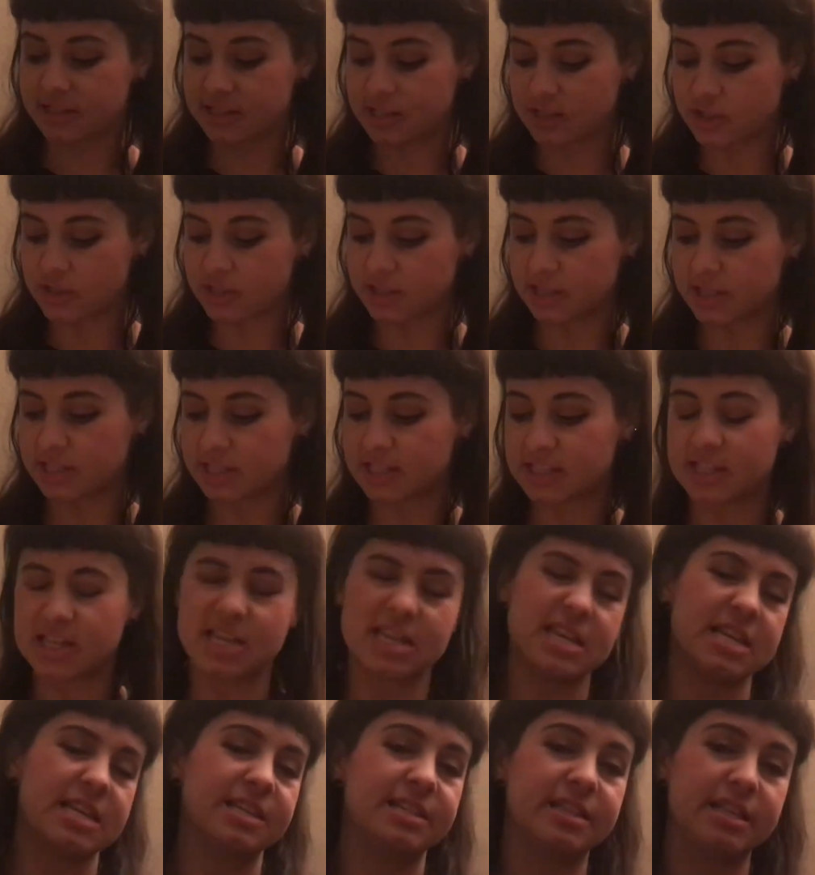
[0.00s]
This is
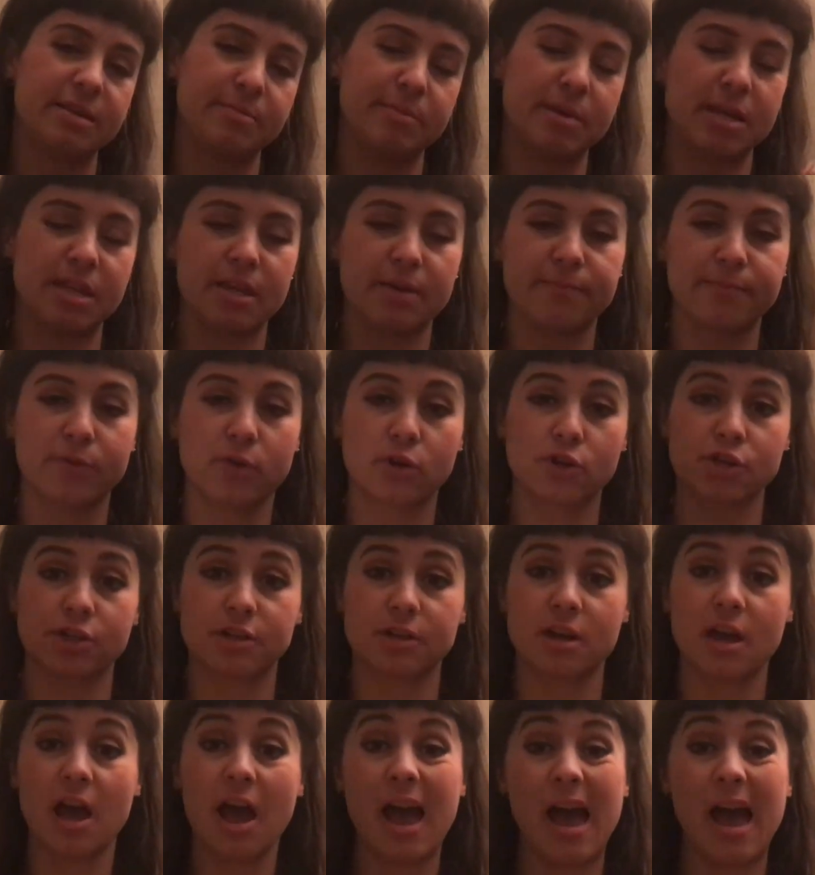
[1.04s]
the easy medium version.